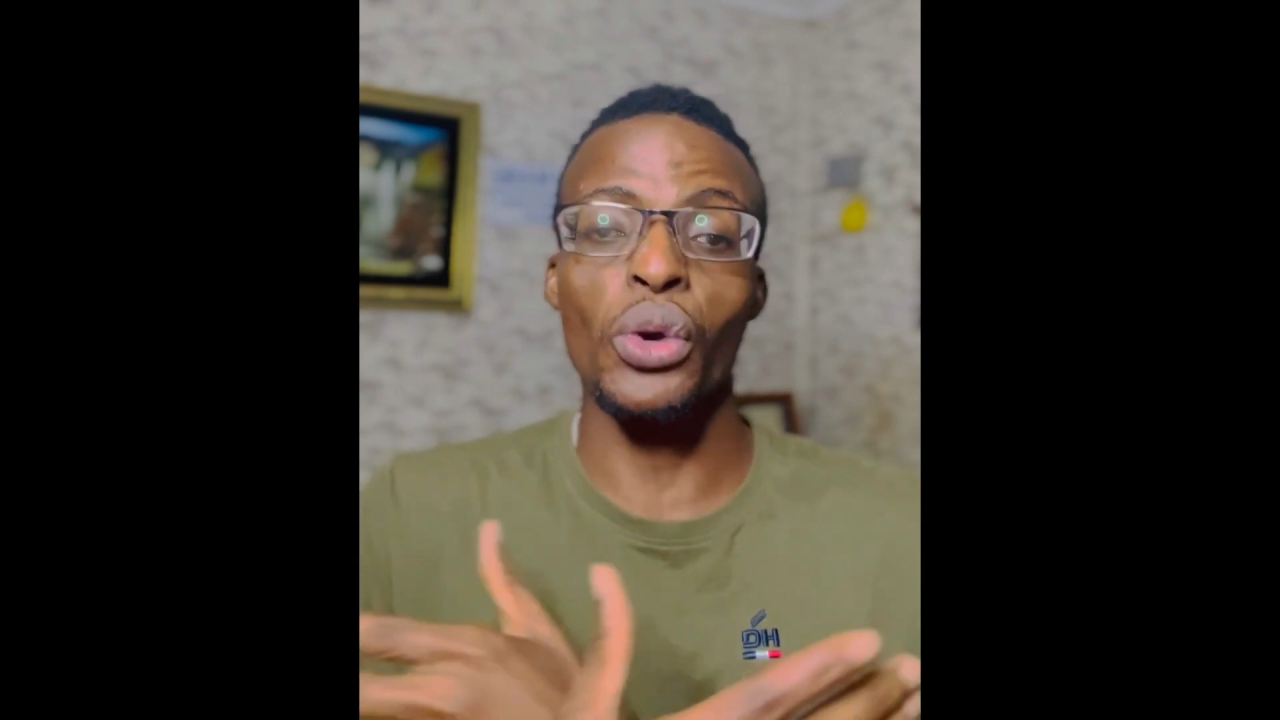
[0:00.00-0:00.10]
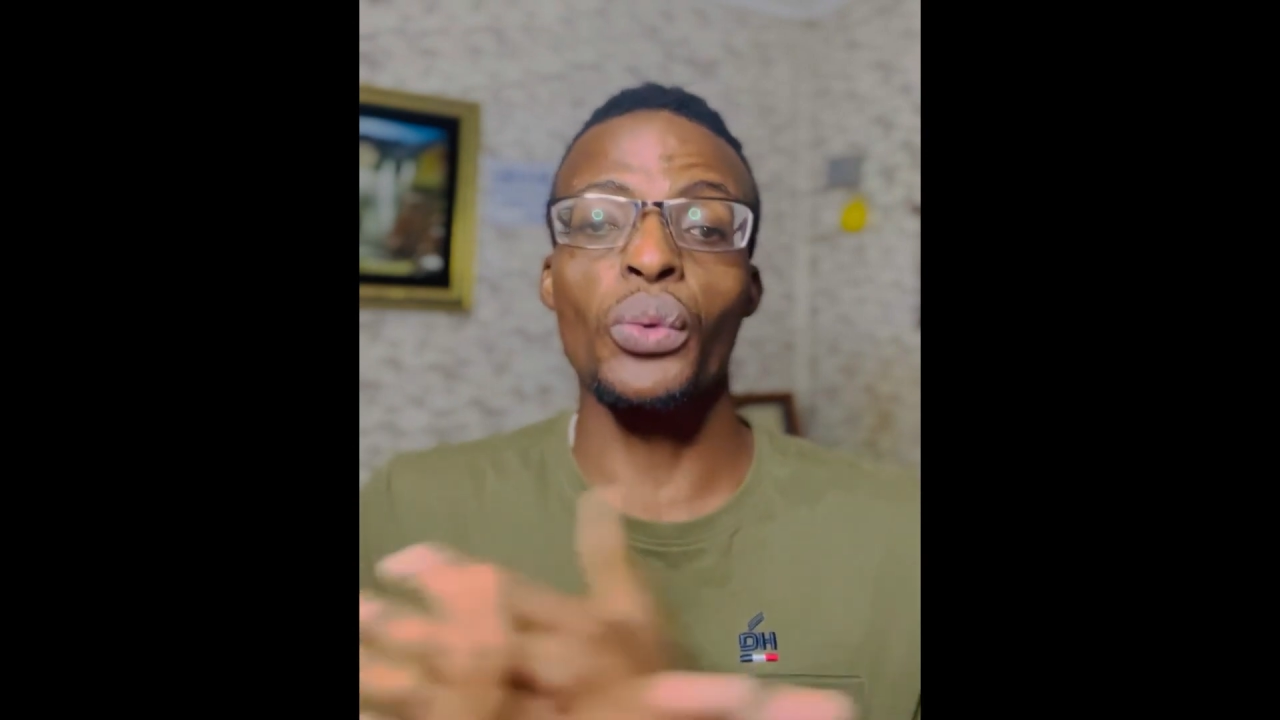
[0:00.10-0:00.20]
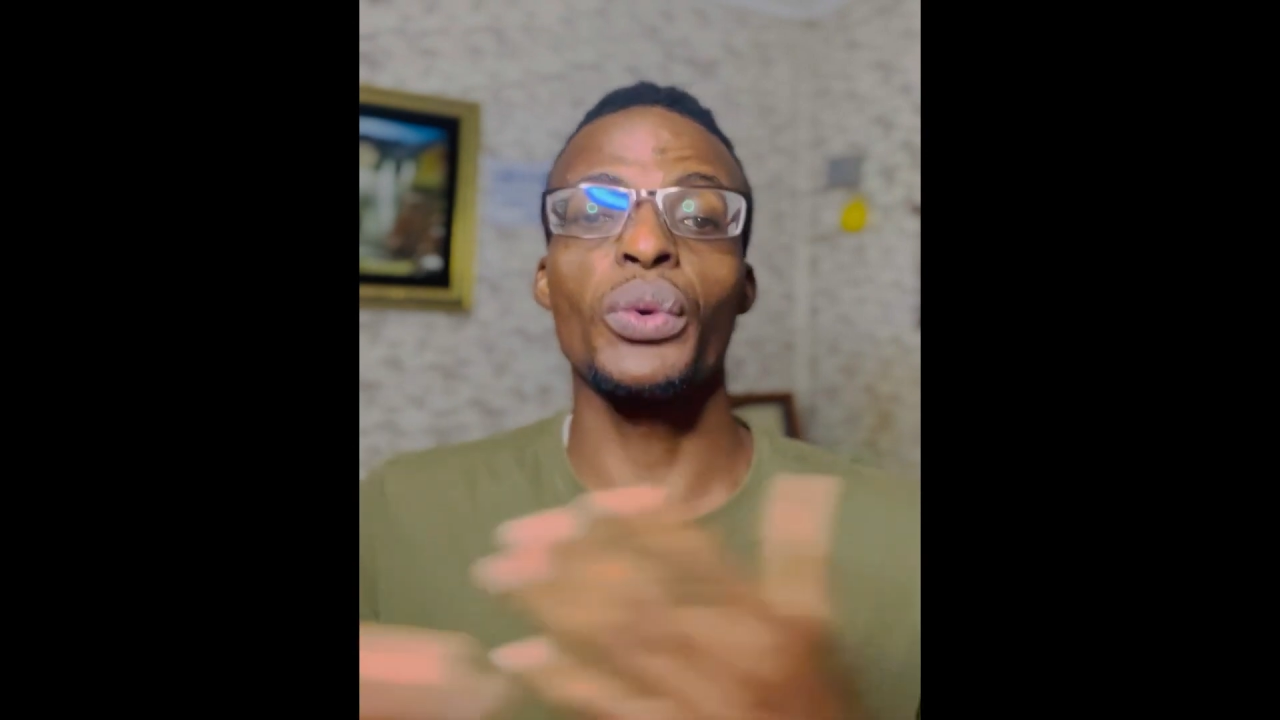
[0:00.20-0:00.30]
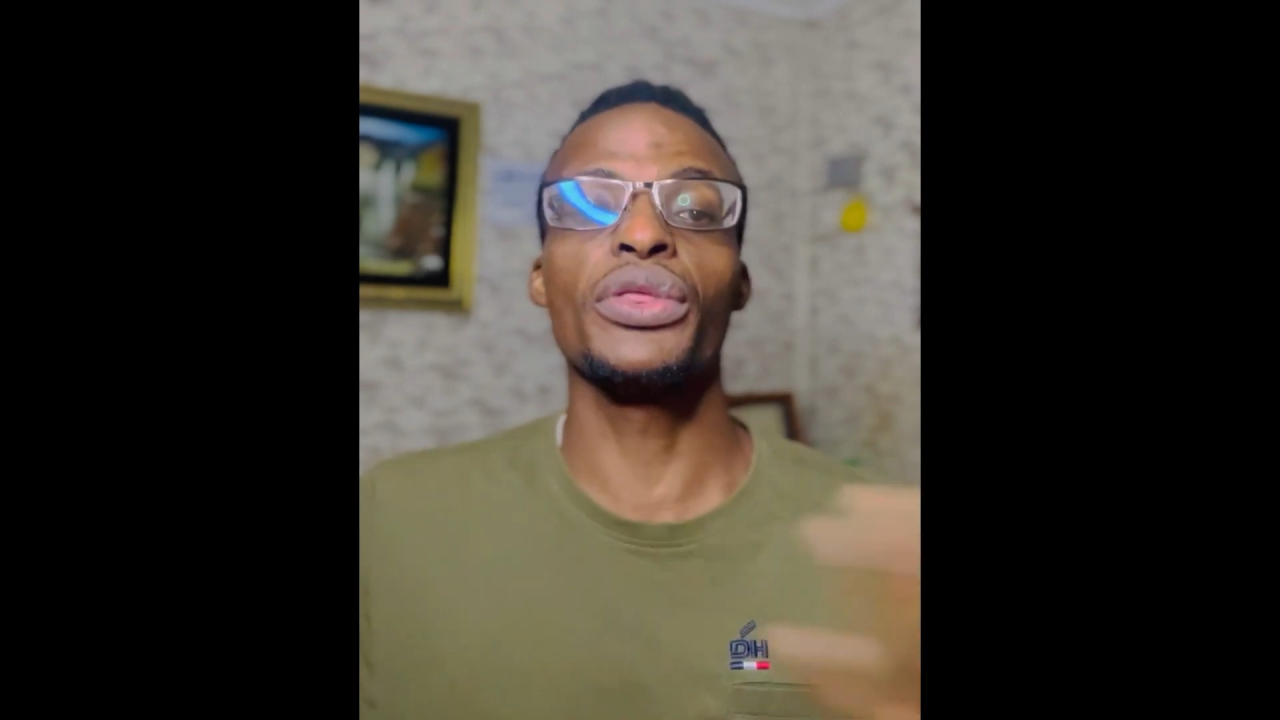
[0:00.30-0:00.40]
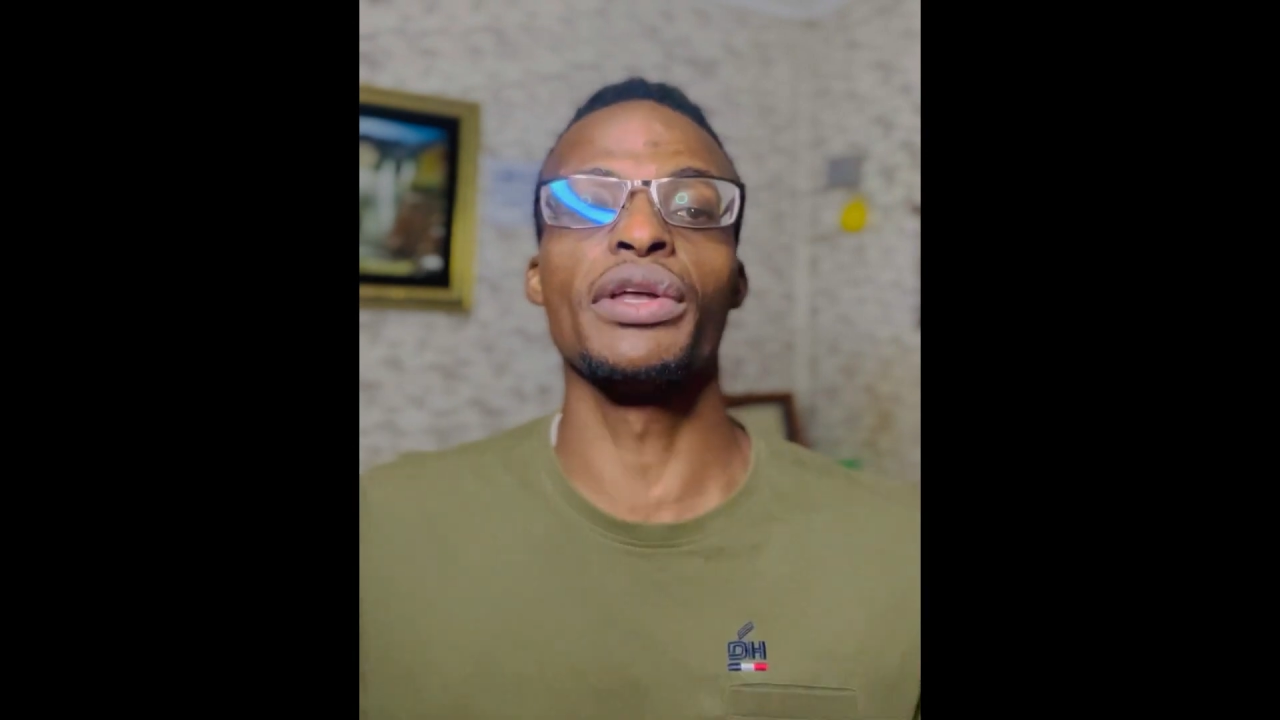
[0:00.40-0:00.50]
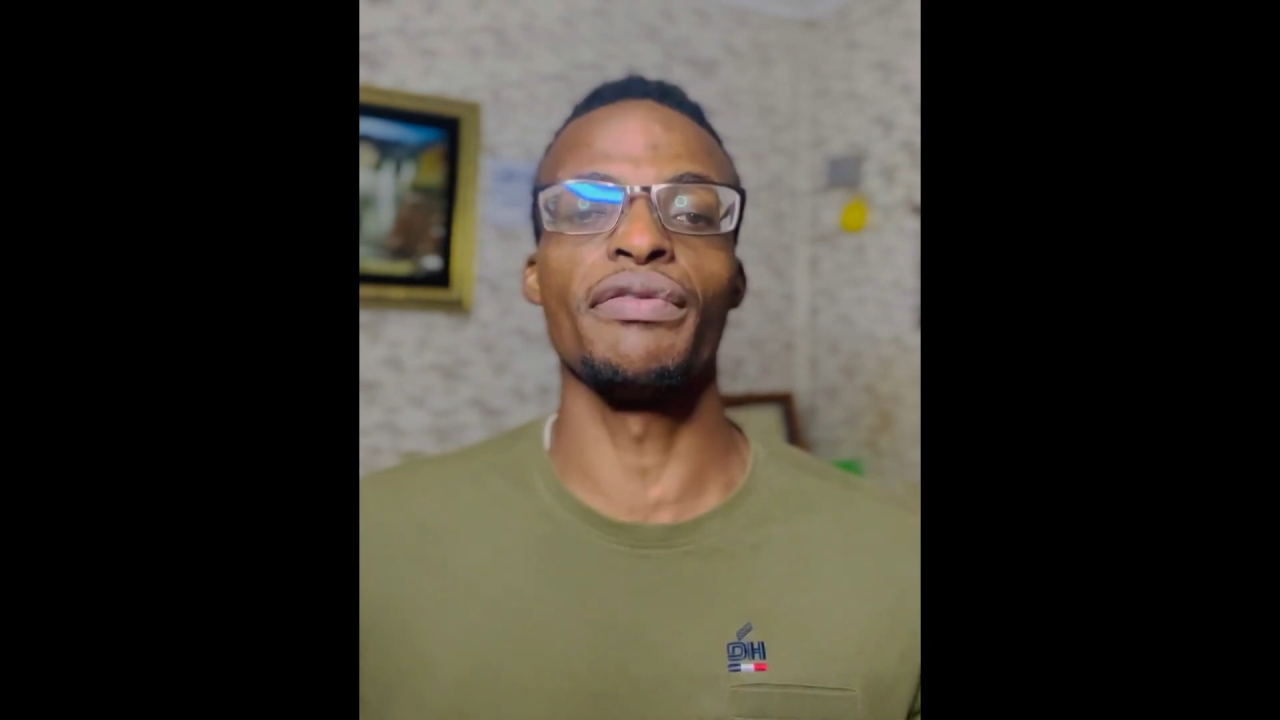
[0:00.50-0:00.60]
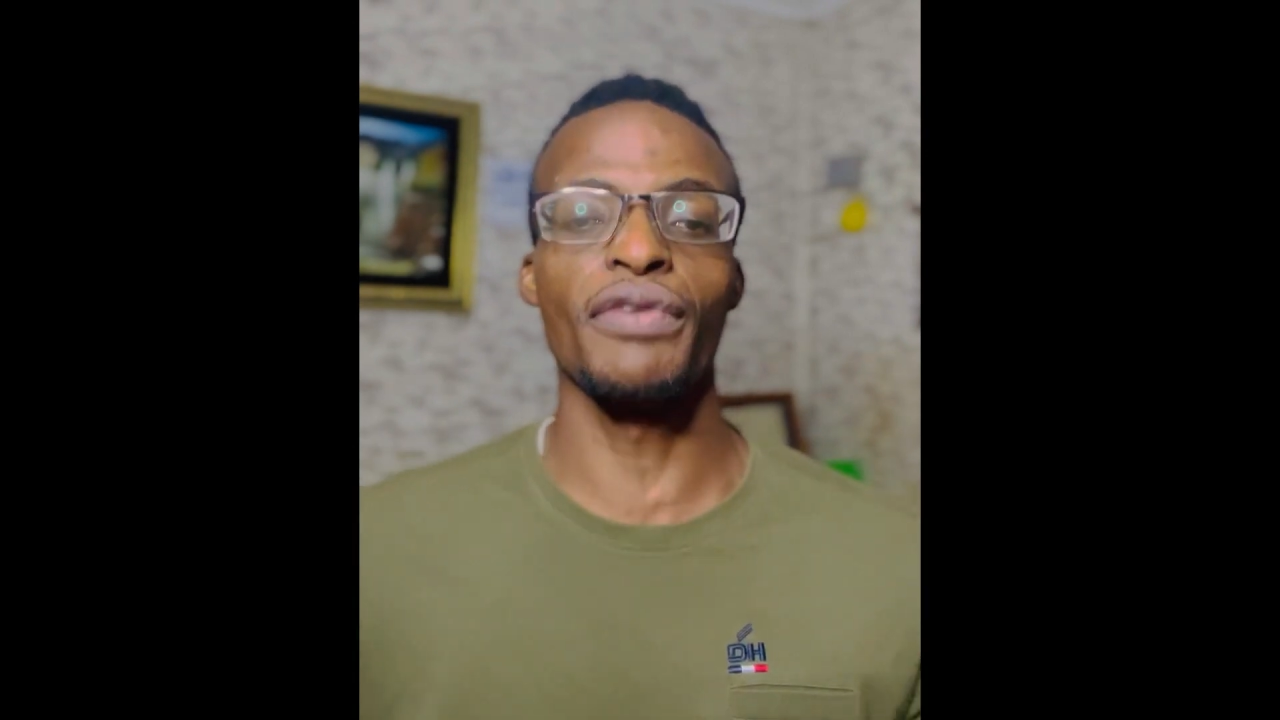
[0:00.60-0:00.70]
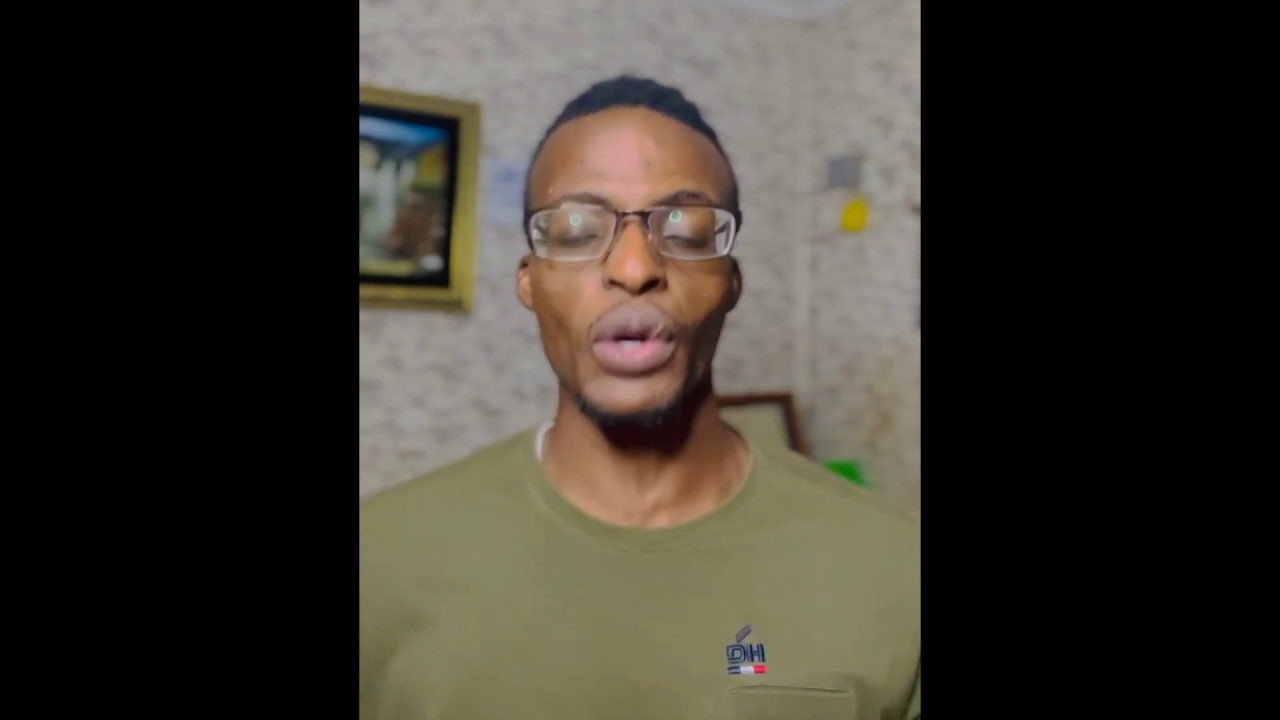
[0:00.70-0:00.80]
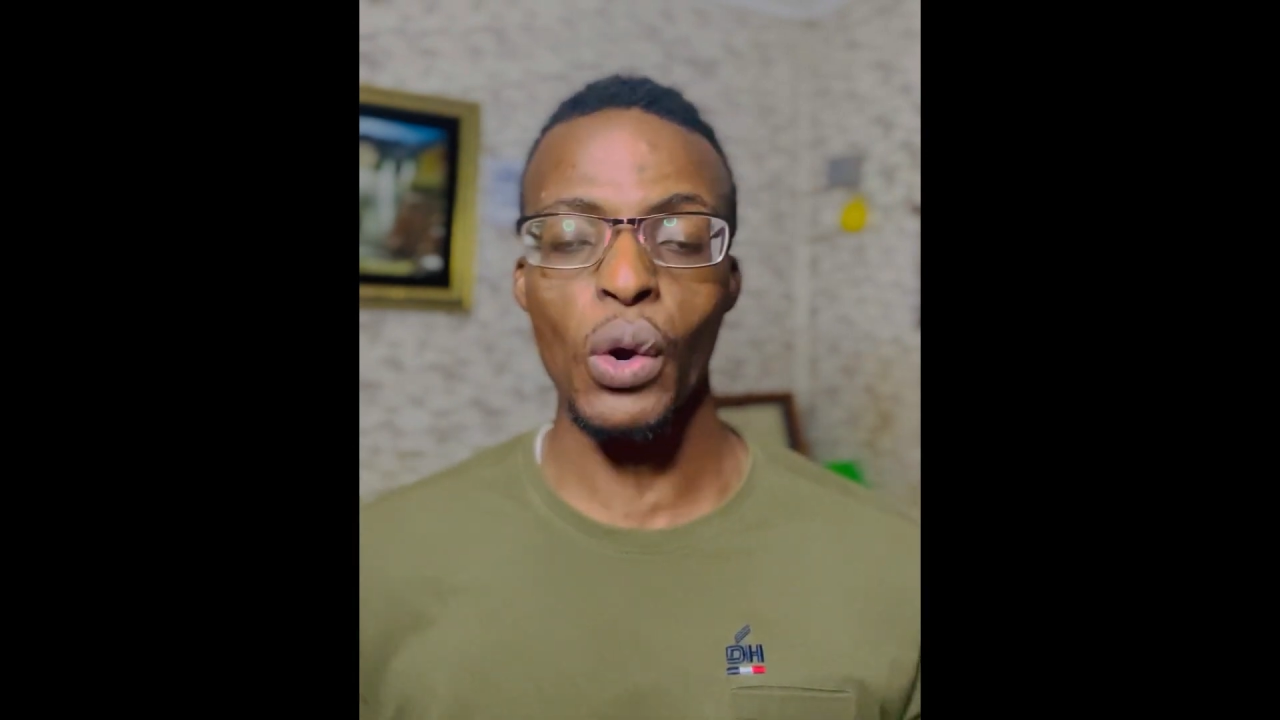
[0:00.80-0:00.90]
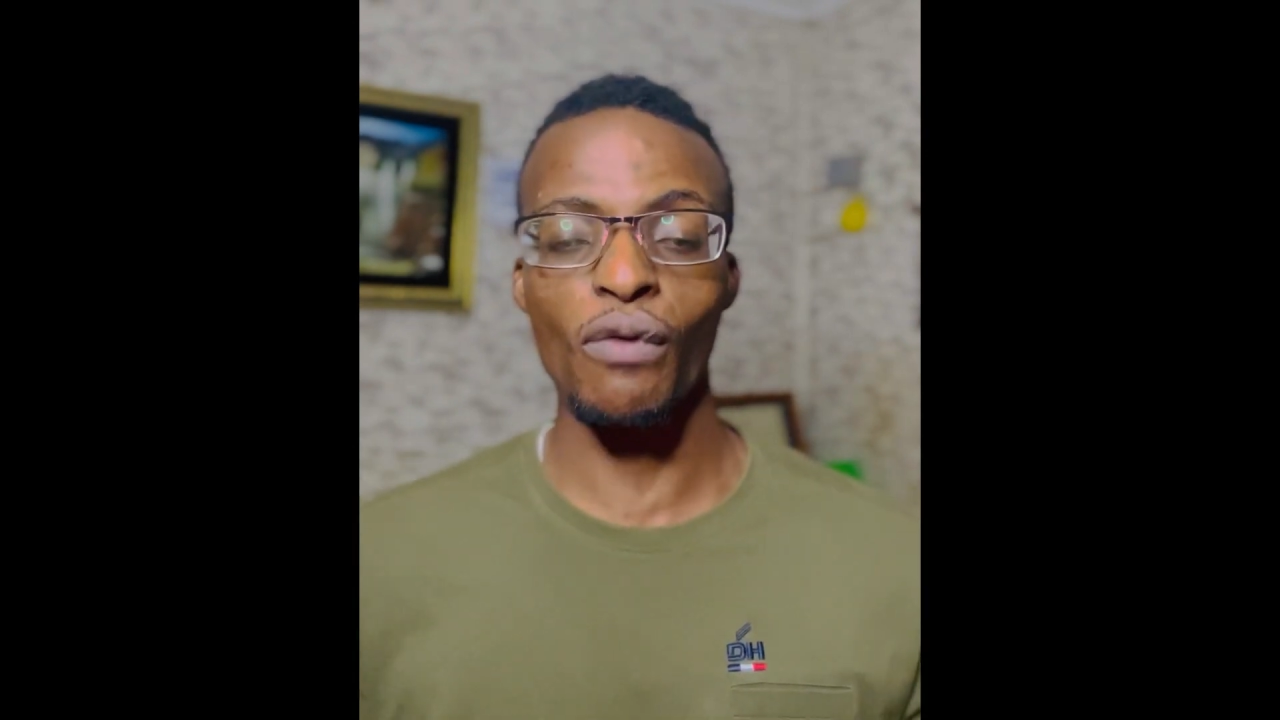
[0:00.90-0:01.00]
going with the
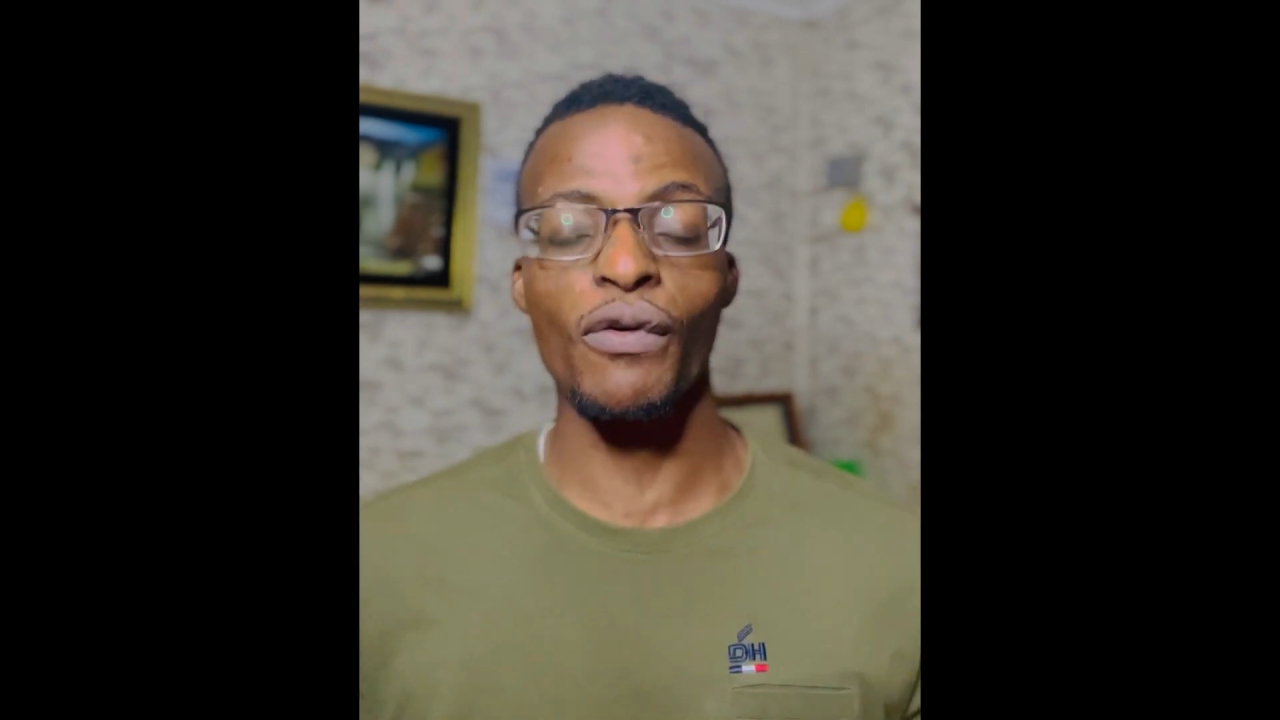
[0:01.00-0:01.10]
flow,